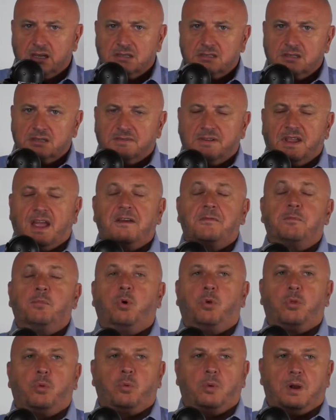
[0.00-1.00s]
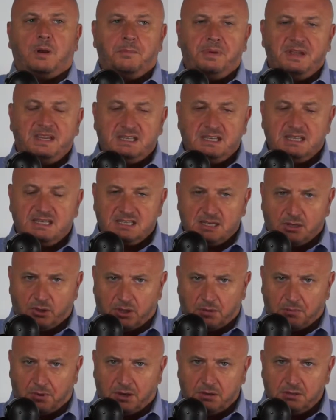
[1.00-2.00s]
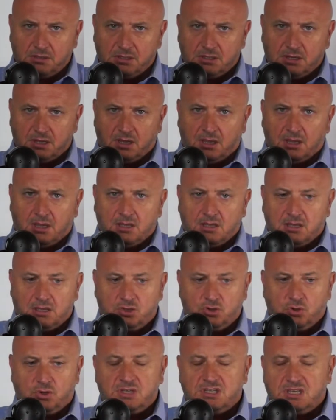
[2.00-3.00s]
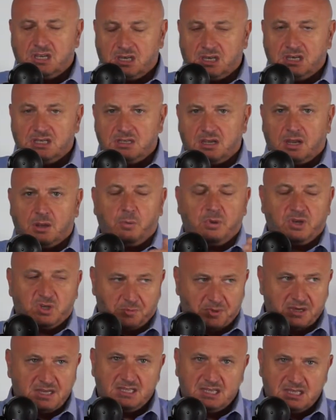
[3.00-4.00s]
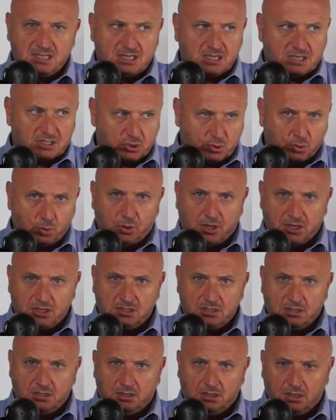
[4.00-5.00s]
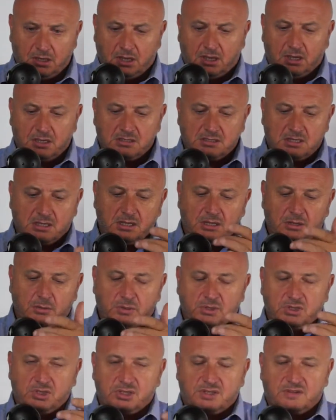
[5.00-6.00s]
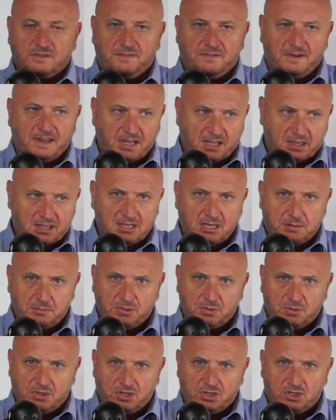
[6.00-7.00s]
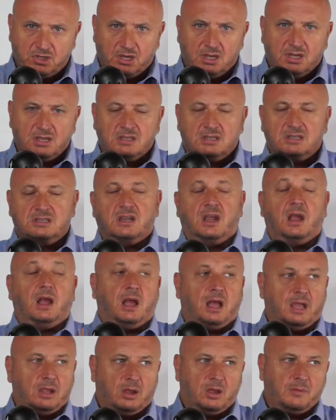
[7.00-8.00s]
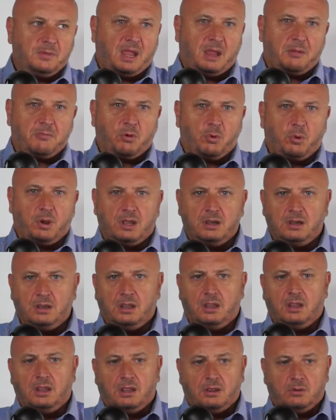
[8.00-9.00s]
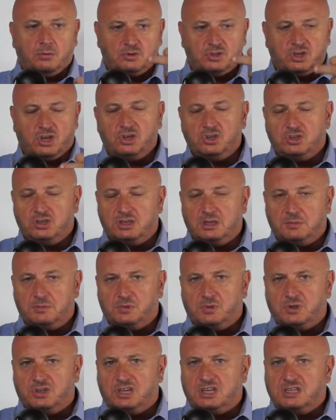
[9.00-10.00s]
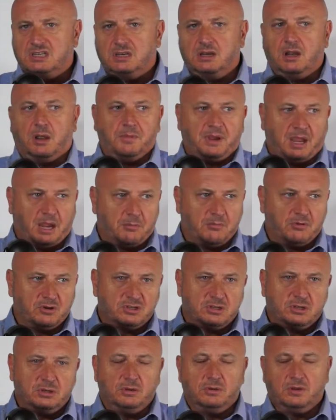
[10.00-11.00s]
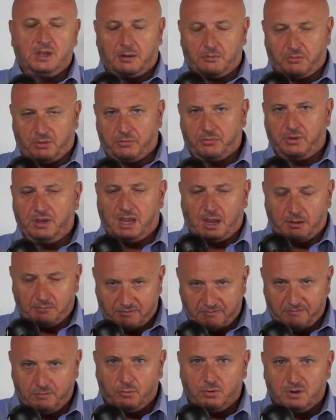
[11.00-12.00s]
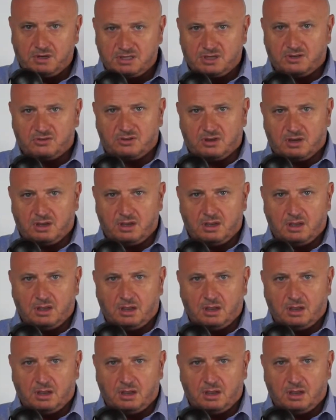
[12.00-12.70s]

So if you have more than one PTZ on the boat, the joystick needs to know which PTZ it's talking to, so you would just flick the dip switch to say, hi, I'm camera 1, or change the dip switch setting on camera 2, camera 3, camera 4, etc.